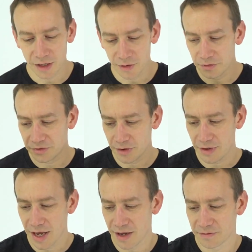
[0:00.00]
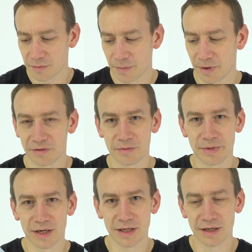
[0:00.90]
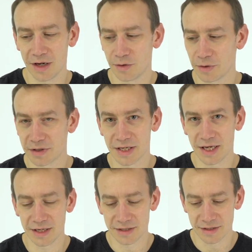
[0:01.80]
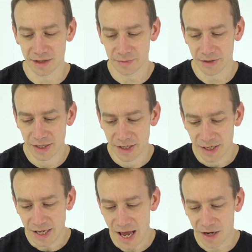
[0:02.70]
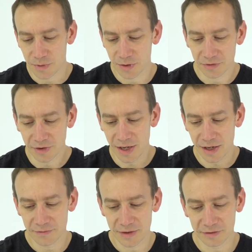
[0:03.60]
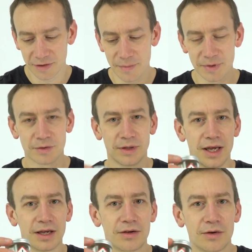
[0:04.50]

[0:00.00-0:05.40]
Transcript: I also have my Bunsen burner in order to heat it up. And we also have this chemical here